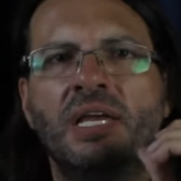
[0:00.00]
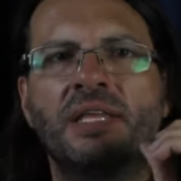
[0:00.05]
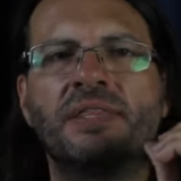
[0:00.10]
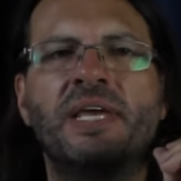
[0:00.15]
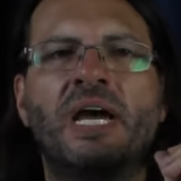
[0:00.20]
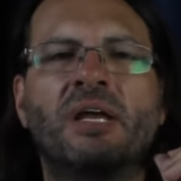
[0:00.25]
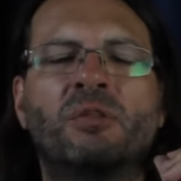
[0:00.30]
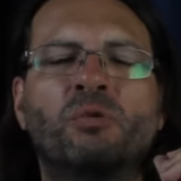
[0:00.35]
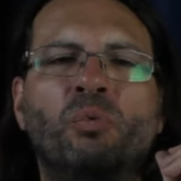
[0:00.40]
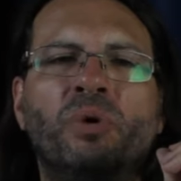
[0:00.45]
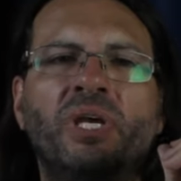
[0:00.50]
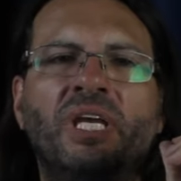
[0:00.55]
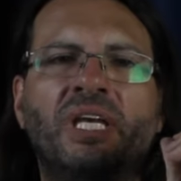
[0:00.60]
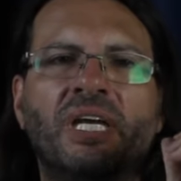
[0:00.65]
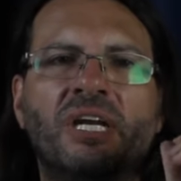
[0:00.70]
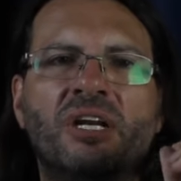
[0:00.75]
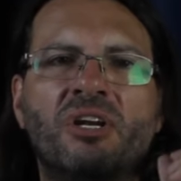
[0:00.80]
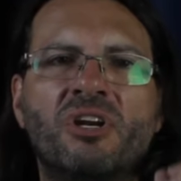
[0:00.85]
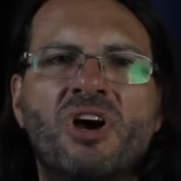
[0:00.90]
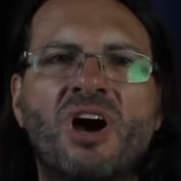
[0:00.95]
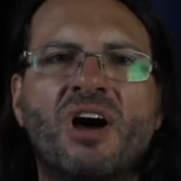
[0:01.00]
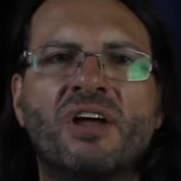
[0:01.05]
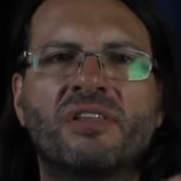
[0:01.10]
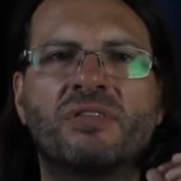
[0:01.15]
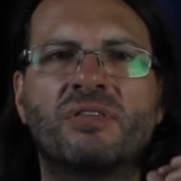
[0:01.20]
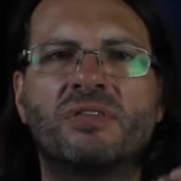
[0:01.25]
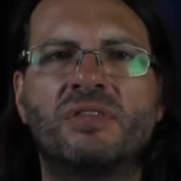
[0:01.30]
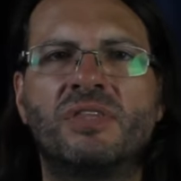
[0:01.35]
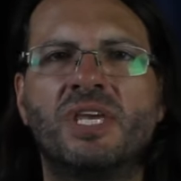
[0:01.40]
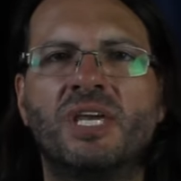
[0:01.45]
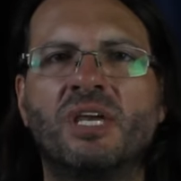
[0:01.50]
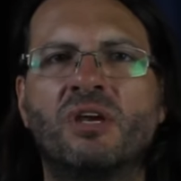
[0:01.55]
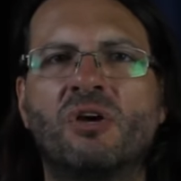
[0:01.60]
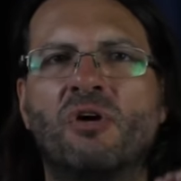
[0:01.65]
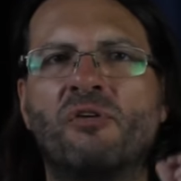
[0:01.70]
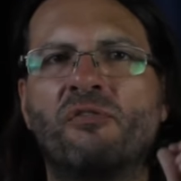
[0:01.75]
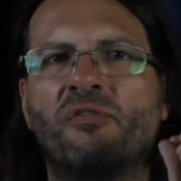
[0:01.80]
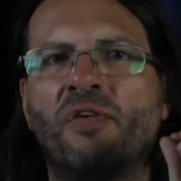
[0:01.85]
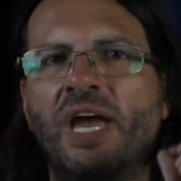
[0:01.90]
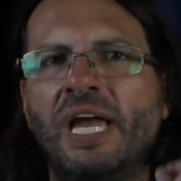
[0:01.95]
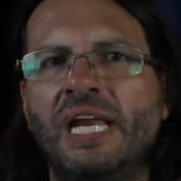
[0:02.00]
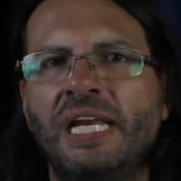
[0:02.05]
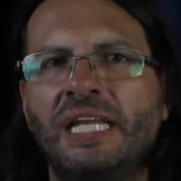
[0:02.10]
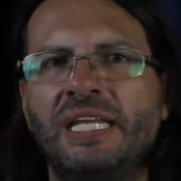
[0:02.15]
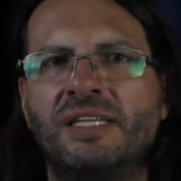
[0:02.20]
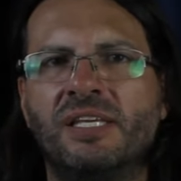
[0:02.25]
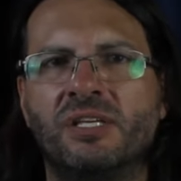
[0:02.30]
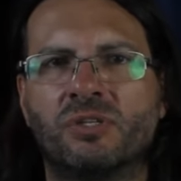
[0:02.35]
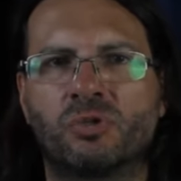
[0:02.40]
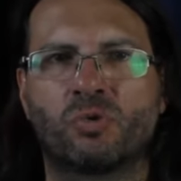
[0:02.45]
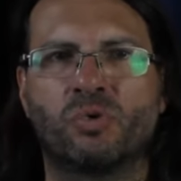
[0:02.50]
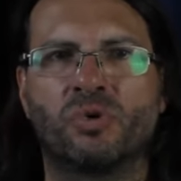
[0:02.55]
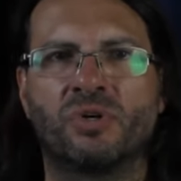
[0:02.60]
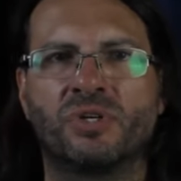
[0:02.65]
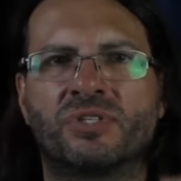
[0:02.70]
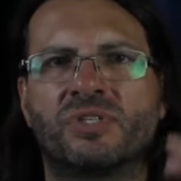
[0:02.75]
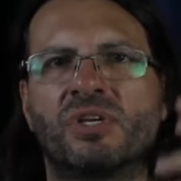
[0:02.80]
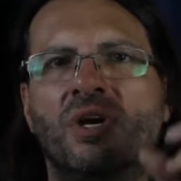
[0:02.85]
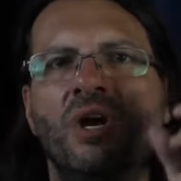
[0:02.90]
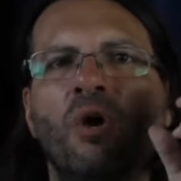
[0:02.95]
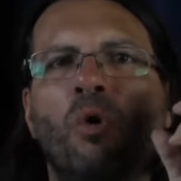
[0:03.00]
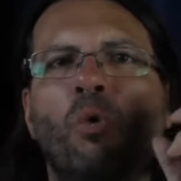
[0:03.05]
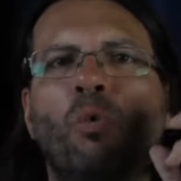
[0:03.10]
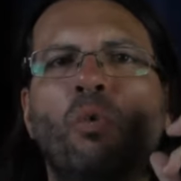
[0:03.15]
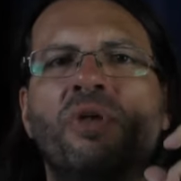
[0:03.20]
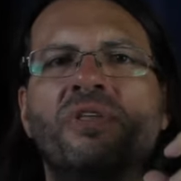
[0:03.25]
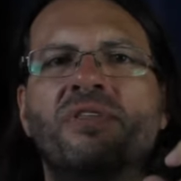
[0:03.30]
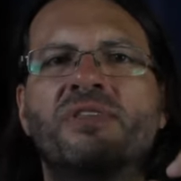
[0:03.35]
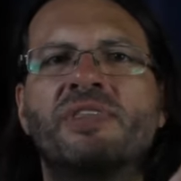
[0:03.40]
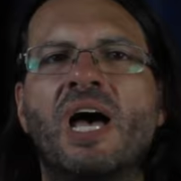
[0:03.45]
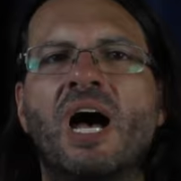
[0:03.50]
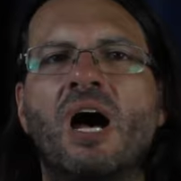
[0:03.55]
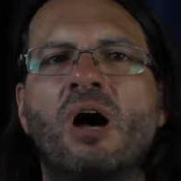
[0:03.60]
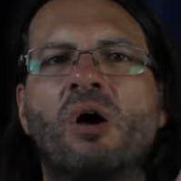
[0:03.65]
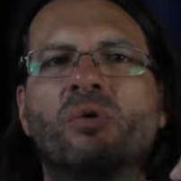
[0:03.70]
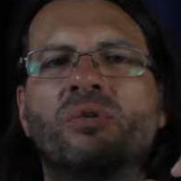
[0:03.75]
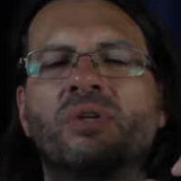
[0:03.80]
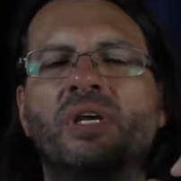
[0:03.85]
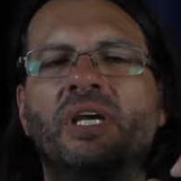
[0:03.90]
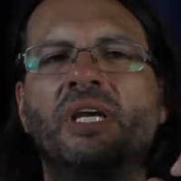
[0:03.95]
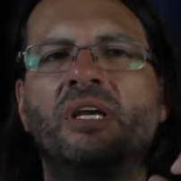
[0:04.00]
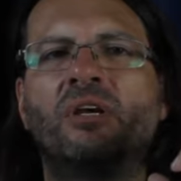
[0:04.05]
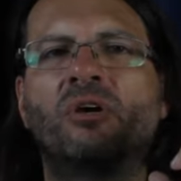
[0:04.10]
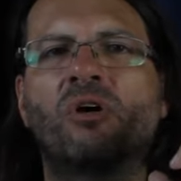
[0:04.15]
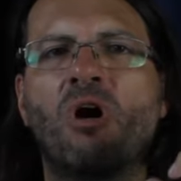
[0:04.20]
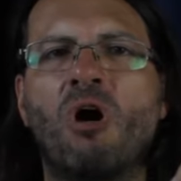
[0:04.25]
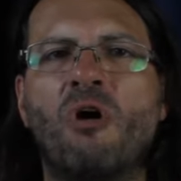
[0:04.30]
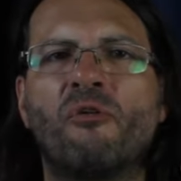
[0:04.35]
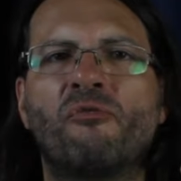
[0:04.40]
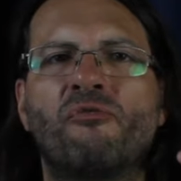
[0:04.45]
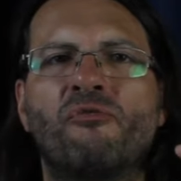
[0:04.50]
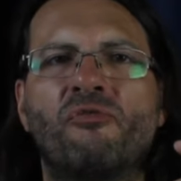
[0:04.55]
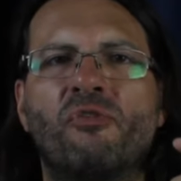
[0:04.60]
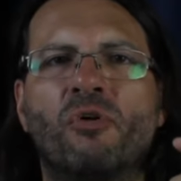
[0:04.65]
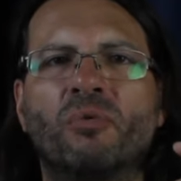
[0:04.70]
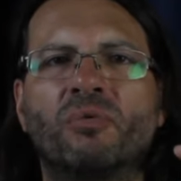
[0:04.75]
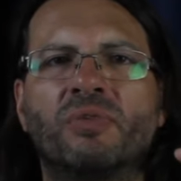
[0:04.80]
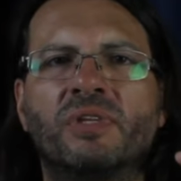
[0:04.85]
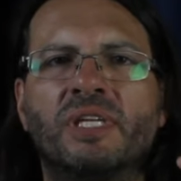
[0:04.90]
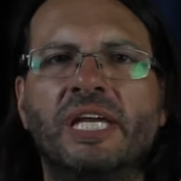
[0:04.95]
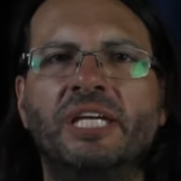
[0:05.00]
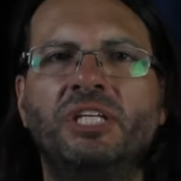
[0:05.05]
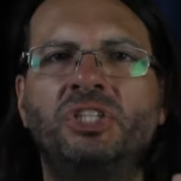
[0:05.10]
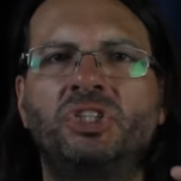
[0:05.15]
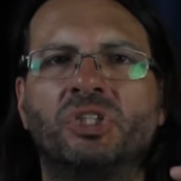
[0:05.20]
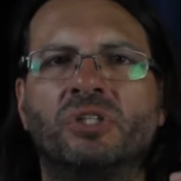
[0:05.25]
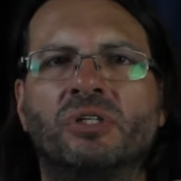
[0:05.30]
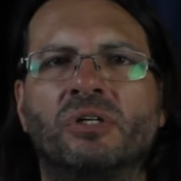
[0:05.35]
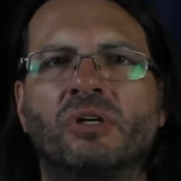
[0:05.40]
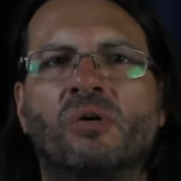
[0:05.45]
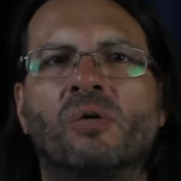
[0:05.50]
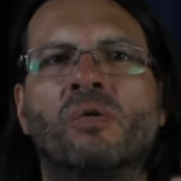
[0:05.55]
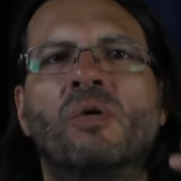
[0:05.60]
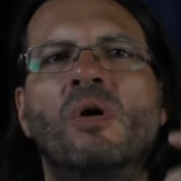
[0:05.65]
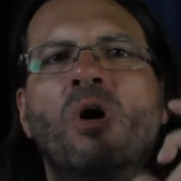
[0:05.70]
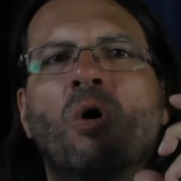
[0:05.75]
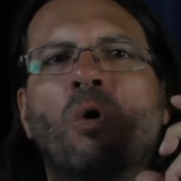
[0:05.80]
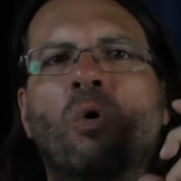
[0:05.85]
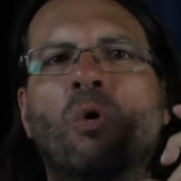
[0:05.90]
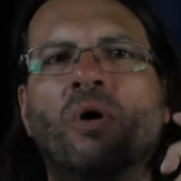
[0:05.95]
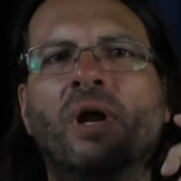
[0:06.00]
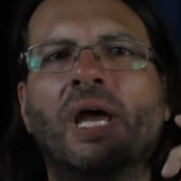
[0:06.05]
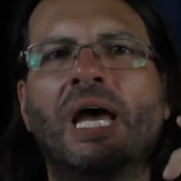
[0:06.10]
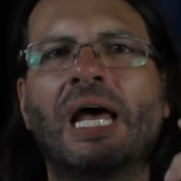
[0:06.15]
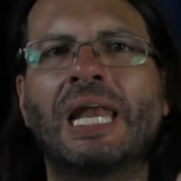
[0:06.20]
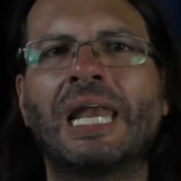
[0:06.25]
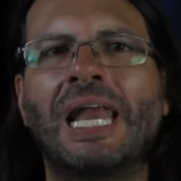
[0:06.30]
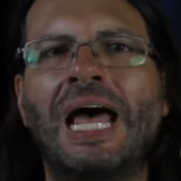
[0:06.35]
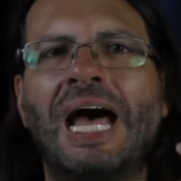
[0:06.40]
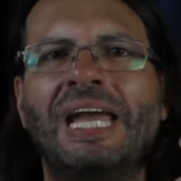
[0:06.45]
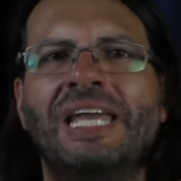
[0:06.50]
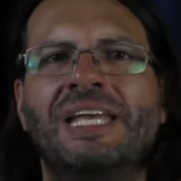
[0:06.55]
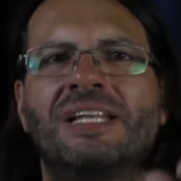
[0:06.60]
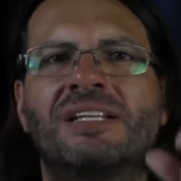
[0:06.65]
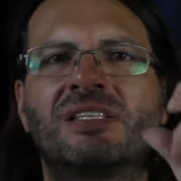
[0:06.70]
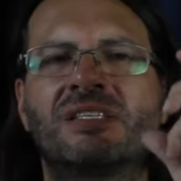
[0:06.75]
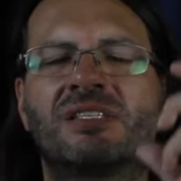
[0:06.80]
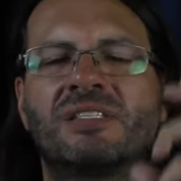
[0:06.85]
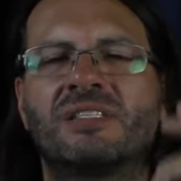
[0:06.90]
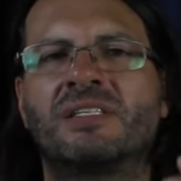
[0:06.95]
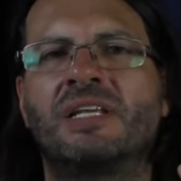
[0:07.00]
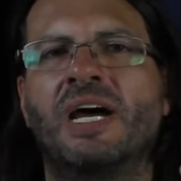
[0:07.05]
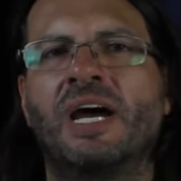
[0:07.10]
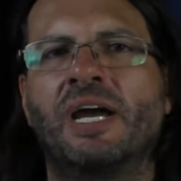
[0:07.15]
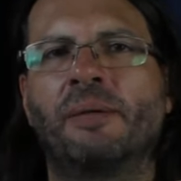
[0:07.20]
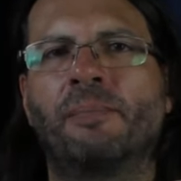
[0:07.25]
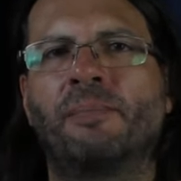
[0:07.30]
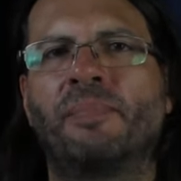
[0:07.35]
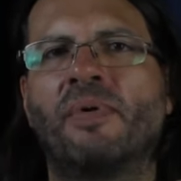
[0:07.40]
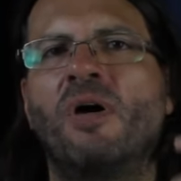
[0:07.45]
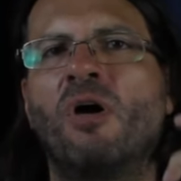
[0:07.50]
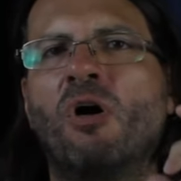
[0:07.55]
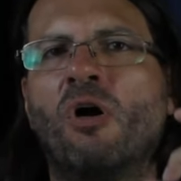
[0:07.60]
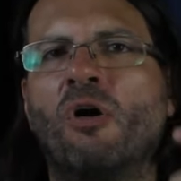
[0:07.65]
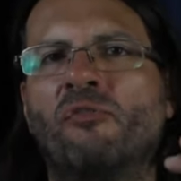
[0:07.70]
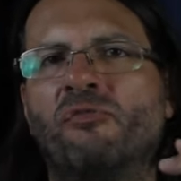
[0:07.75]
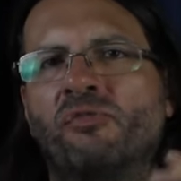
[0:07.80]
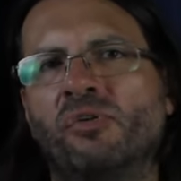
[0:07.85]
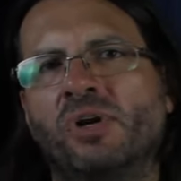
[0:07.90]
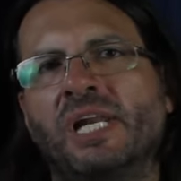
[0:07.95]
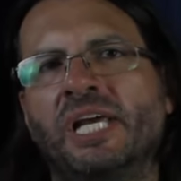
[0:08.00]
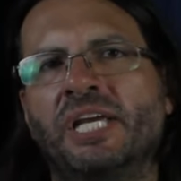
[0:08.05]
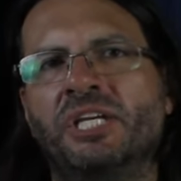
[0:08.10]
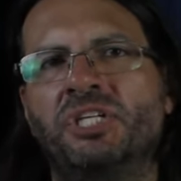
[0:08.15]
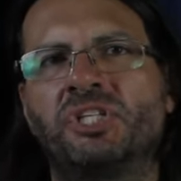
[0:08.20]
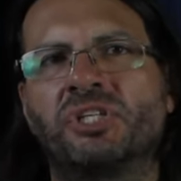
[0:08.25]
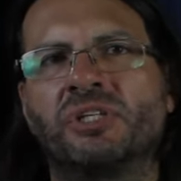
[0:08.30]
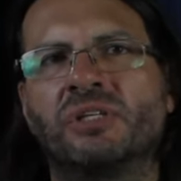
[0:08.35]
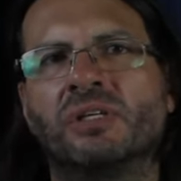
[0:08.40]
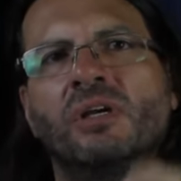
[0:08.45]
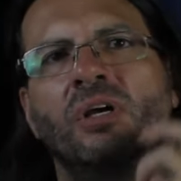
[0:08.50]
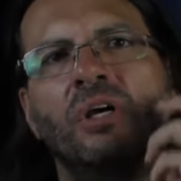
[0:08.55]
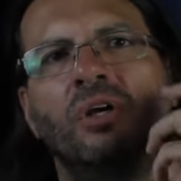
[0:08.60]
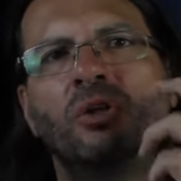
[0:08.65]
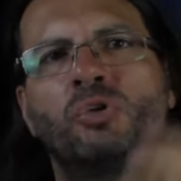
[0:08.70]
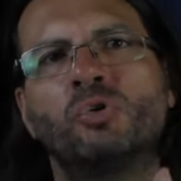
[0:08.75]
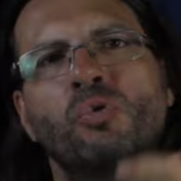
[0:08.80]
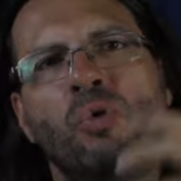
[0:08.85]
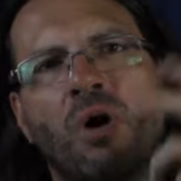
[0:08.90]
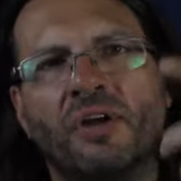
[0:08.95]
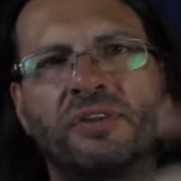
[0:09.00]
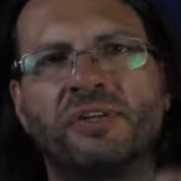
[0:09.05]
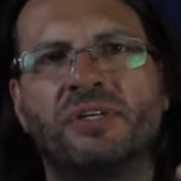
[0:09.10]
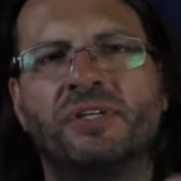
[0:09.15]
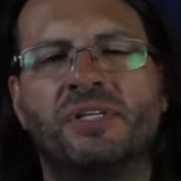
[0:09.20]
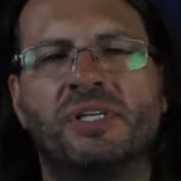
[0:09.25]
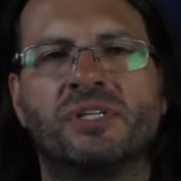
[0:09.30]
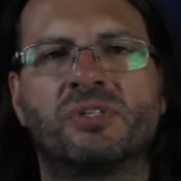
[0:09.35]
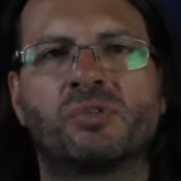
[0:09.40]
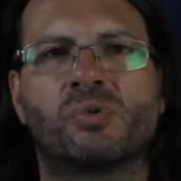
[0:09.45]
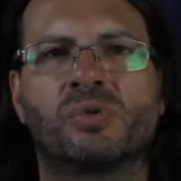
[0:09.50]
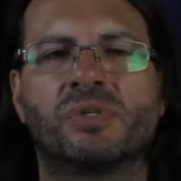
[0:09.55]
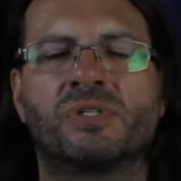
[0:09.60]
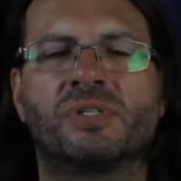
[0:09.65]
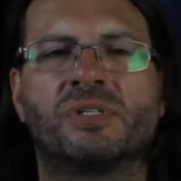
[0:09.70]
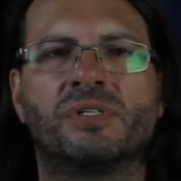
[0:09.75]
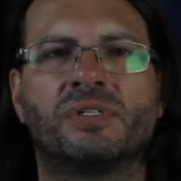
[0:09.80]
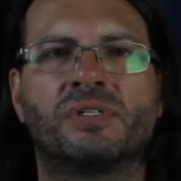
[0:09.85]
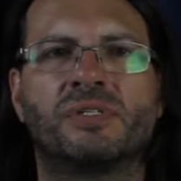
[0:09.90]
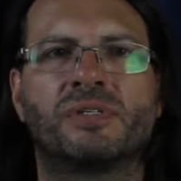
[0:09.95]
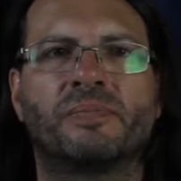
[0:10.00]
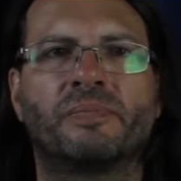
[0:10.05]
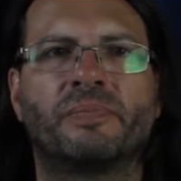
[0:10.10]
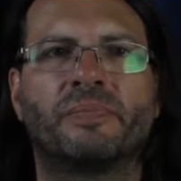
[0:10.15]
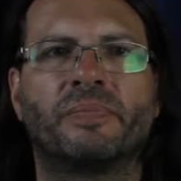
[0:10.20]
that we cannot think of any discourse without a confrontational or alliance type of relation to other discourses.